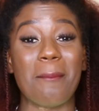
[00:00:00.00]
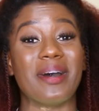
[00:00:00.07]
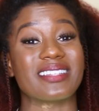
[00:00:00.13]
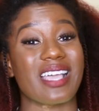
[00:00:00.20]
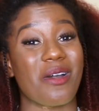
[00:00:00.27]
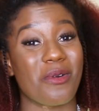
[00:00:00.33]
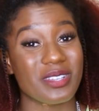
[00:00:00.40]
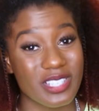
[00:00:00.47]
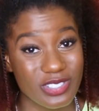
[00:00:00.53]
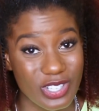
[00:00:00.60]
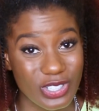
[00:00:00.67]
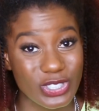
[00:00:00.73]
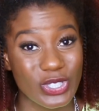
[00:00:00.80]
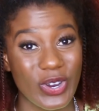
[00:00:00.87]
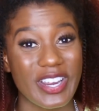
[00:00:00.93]
But I wasn't
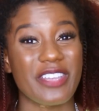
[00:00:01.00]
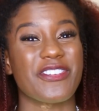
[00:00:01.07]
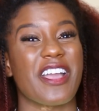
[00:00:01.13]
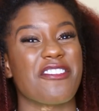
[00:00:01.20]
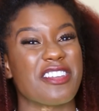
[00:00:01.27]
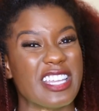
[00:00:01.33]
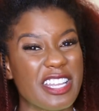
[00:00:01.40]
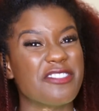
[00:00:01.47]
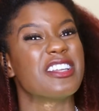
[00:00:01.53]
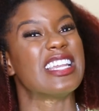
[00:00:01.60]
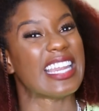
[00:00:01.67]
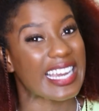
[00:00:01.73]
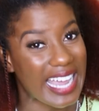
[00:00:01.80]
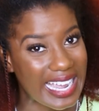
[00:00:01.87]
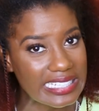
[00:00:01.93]
so sure if I
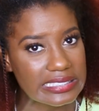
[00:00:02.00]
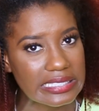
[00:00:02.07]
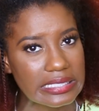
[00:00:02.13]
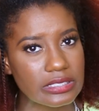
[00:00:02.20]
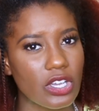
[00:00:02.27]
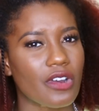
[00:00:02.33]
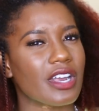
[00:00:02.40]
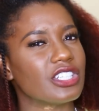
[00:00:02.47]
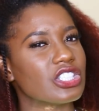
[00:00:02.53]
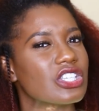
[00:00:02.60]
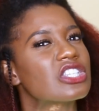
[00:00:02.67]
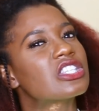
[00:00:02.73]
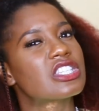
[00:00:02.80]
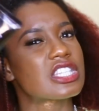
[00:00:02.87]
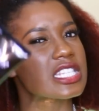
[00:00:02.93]
really liked it or I
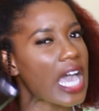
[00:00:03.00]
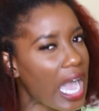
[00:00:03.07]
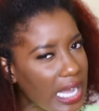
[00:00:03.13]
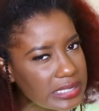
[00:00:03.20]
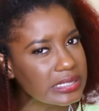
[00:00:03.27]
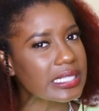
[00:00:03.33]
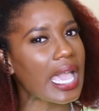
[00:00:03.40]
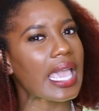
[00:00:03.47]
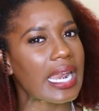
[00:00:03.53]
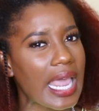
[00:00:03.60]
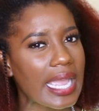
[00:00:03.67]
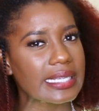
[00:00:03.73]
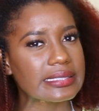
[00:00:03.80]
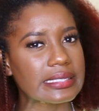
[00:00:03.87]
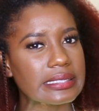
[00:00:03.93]
just thought I
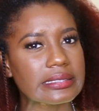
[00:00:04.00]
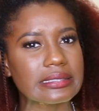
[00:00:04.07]
liked